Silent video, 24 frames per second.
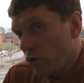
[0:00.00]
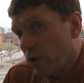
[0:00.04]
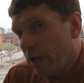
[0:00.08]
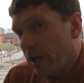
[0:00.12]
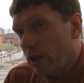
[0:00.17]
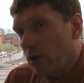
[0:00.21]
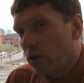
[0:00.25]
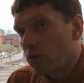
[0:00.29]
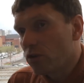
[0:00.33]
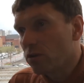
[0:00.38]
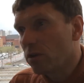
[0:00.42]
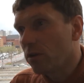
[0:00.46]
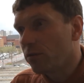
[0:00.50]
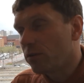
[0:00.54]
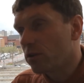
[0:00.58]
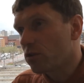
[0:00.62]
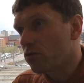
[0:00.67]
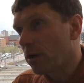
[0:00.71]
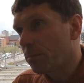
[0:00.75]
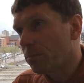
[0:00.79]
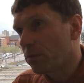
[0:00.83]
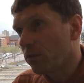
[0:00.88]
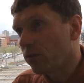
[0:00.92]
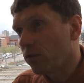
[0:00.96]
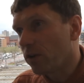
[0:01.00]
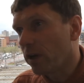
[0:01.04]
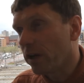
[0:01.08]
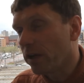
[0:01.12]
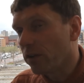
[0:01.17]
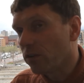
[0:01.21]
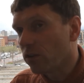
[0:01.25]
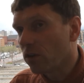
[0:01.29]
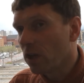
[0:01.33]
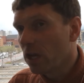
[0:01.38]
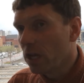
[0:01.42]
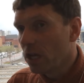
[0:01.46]
you can also have disruptive
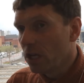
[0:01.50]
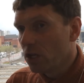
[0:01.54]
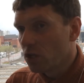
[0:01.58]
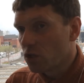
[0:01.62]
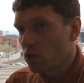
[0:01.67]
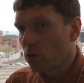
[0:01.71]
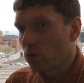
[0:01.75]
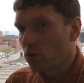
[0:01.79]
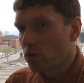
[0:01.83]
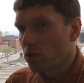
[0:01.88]
science. So